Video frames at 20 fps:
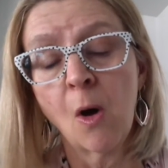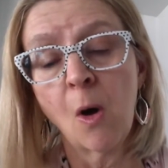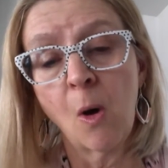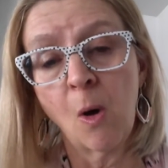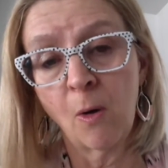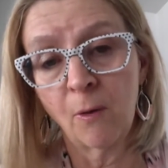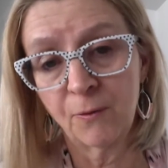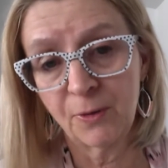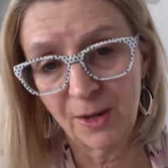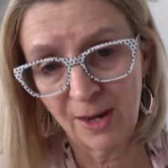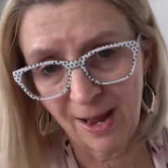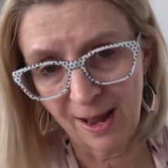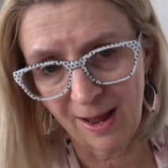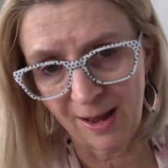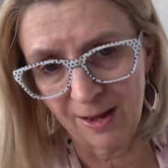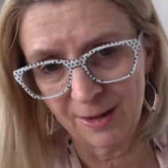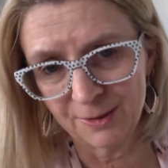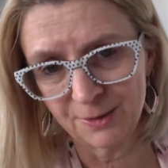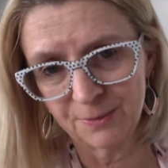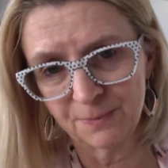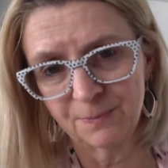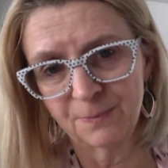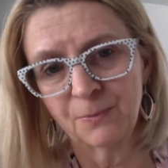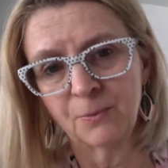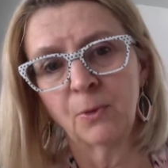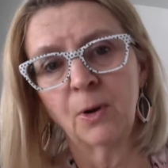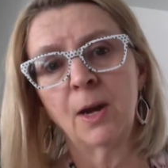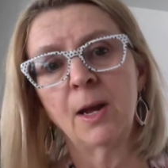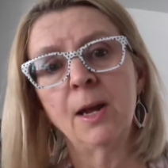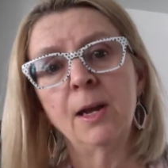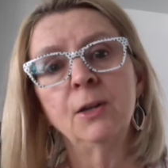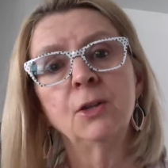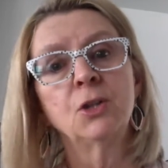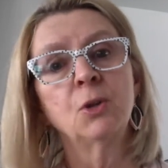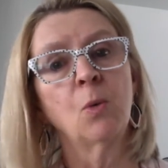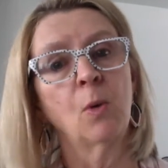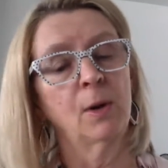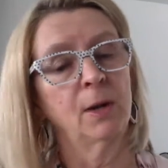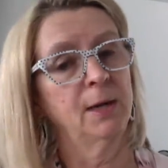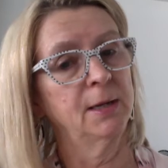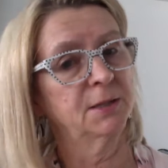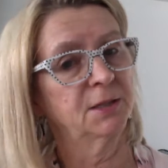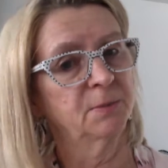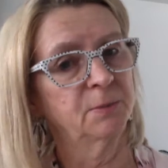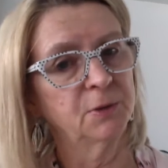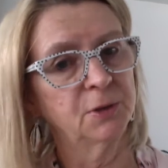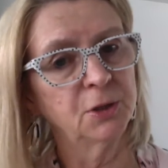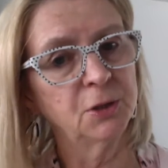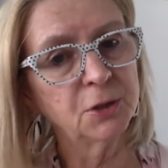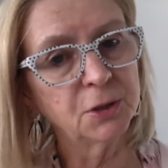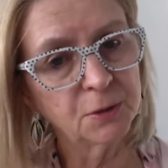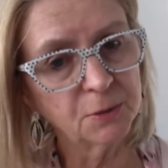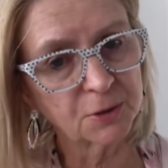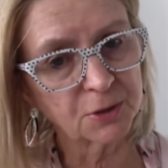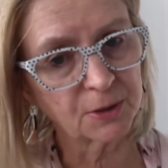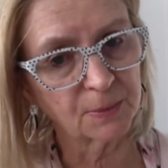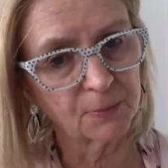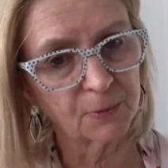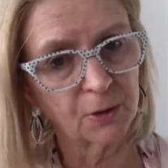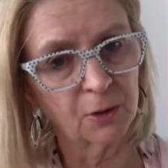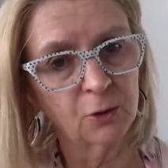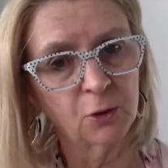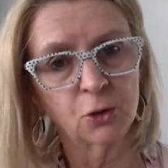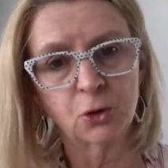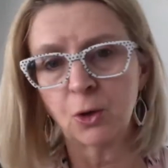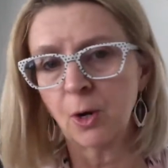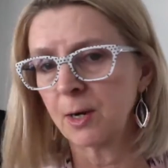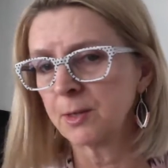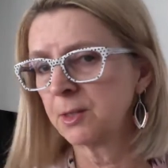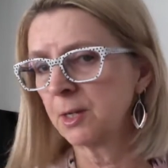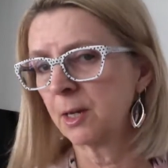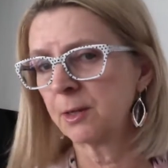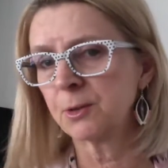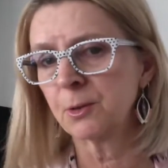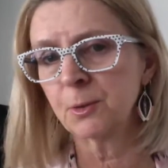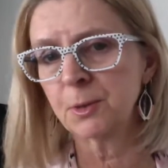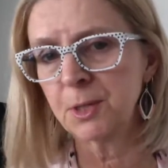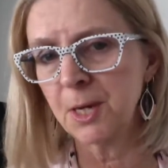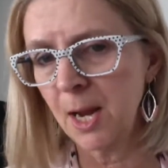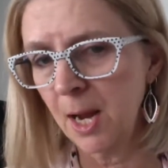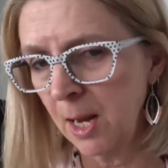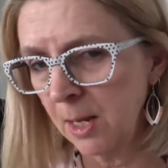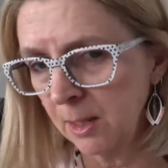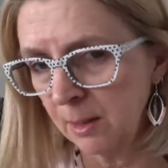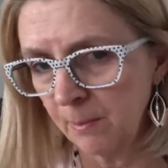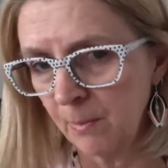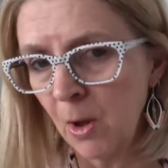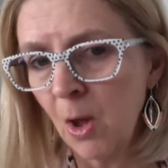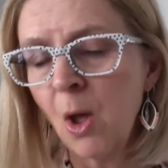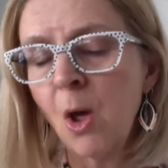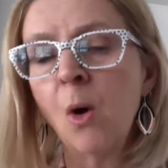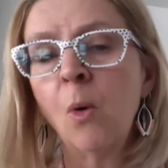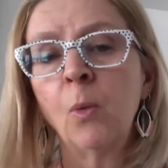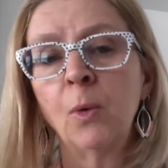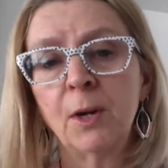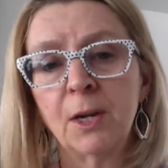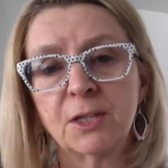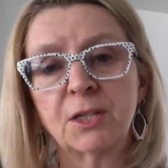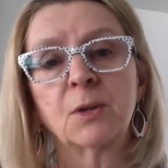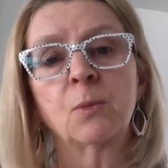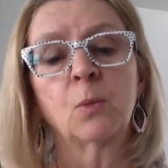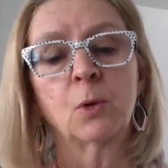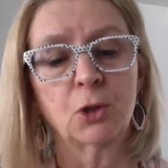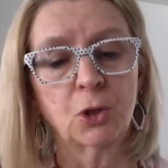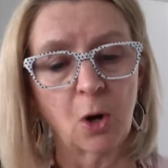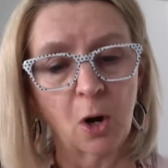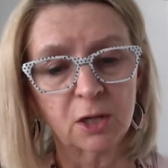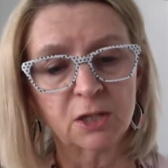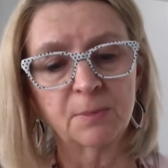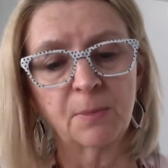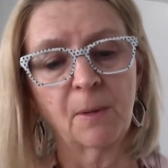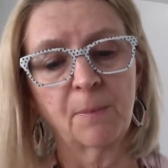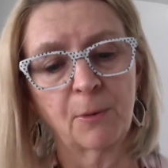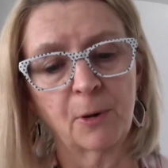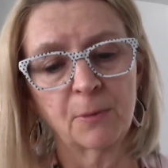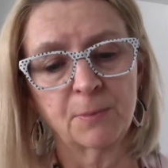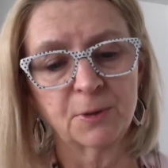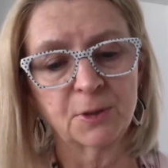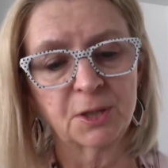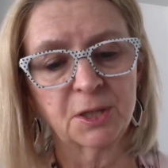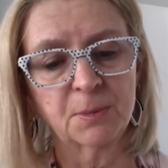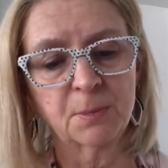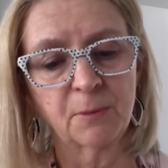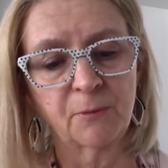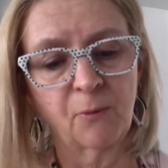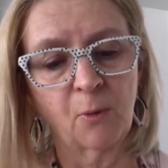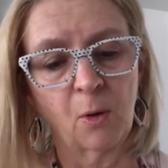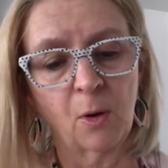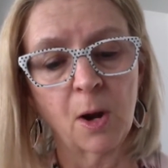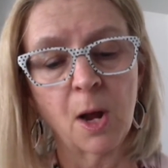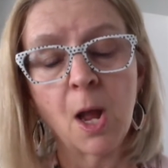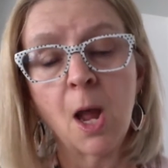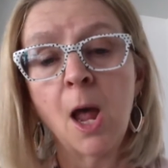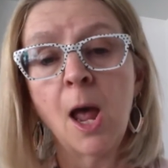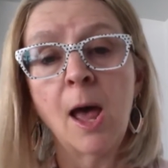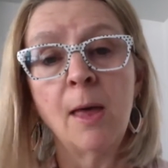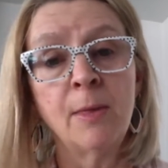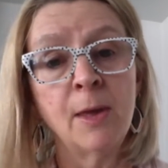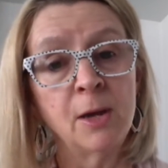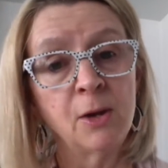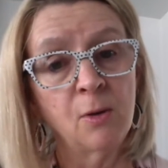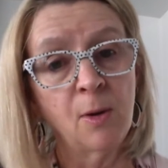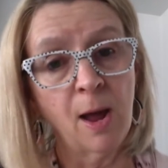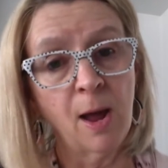of the ad? Right? Do you want to get someone to do something? Are you trying to entertain them? What is it? And we talked about purposes before. And then you